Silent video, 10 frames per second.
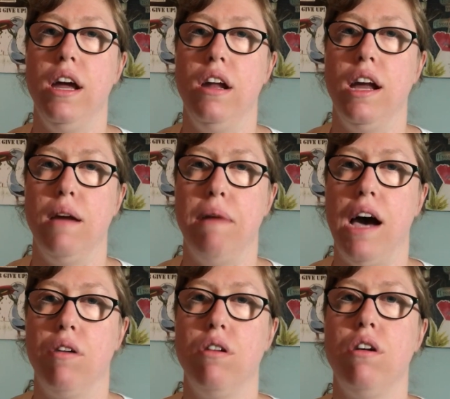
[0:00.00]
in a
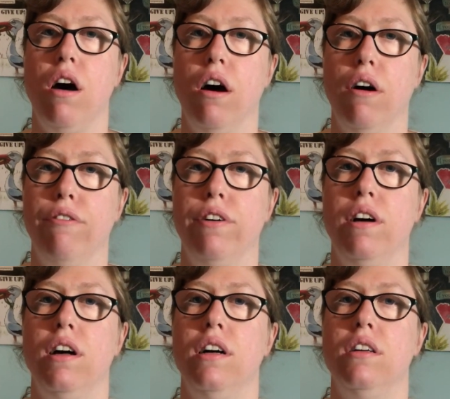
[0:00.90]
pattern of
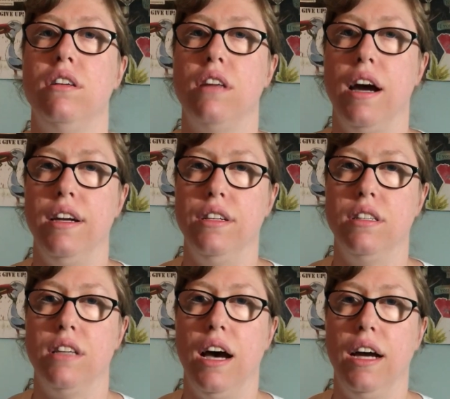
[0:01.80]
side to
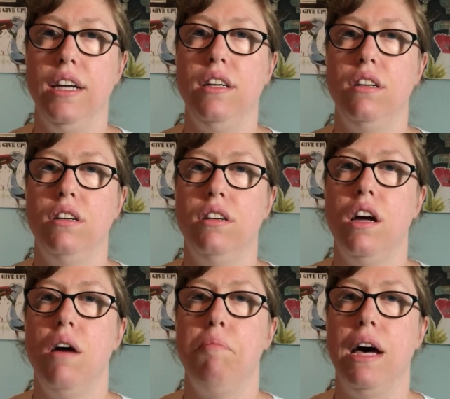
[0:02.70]
side,
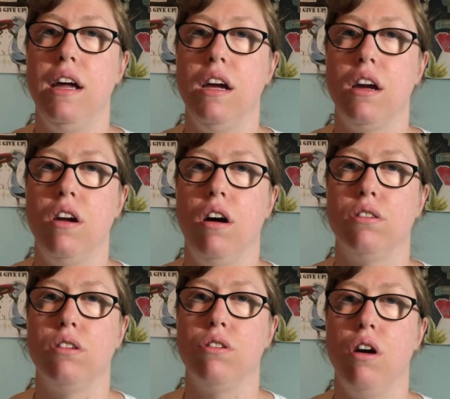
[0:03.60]
but it can
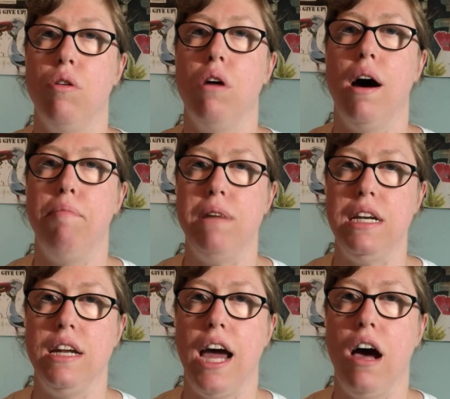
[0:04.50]
also go up
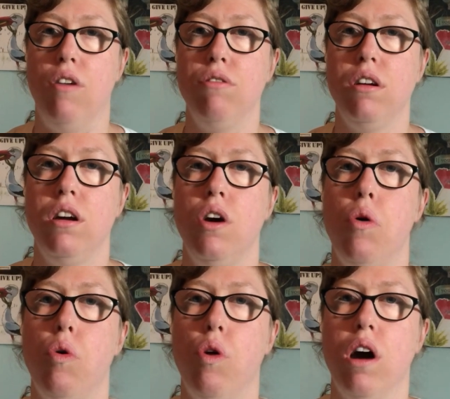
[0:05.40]
and down
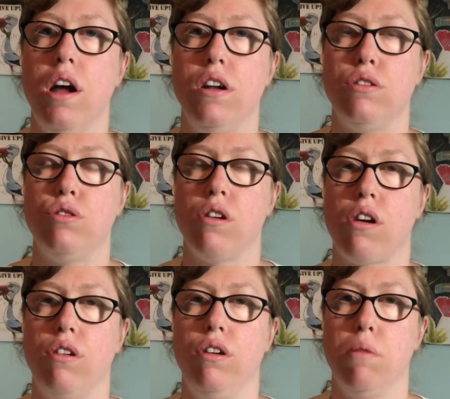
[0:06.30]
or in a
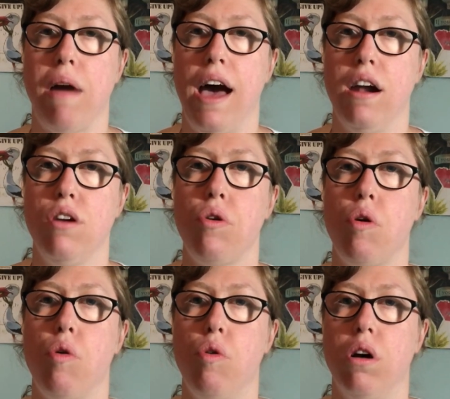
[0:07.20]
circular pattern,
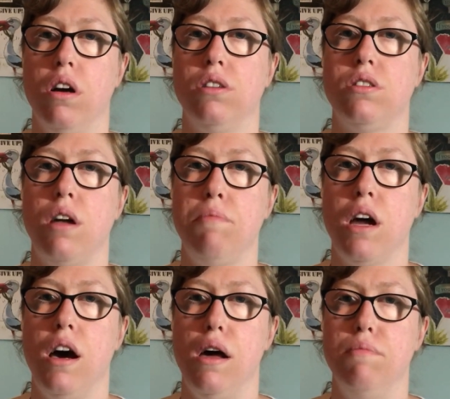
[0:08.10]
or
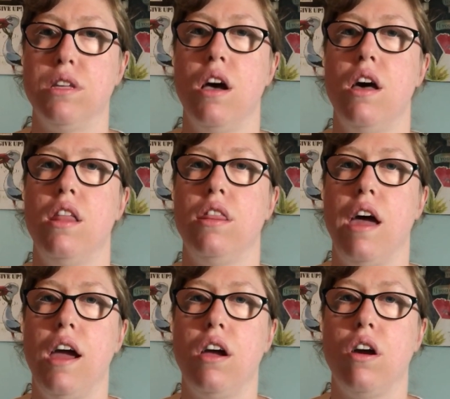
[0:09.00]
sometimes
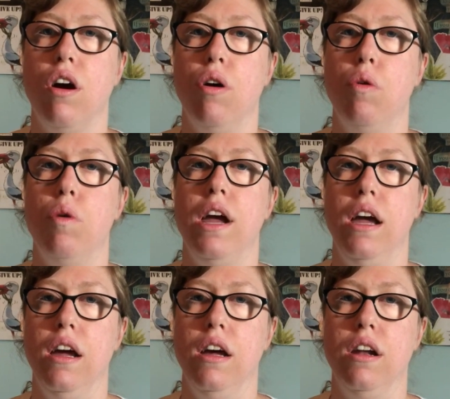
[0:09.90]
they go
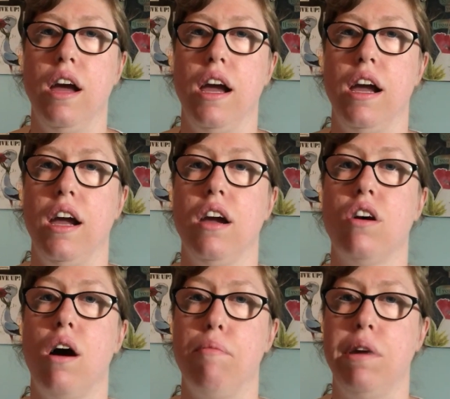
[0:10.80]
in a
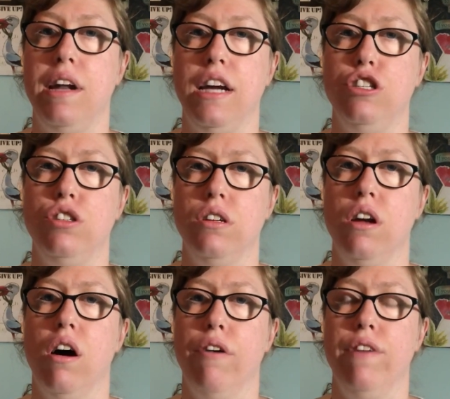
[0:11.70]
combination
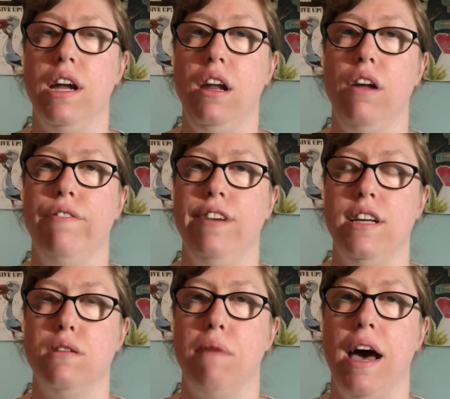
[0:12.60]
of any of
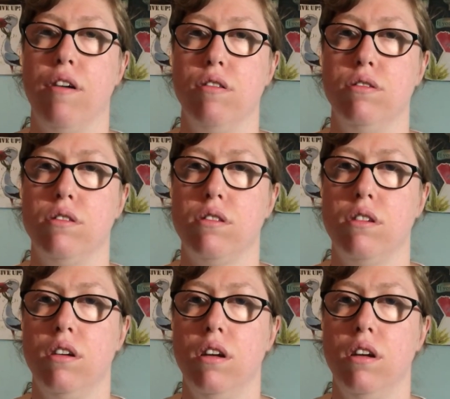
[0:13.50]
these patterns.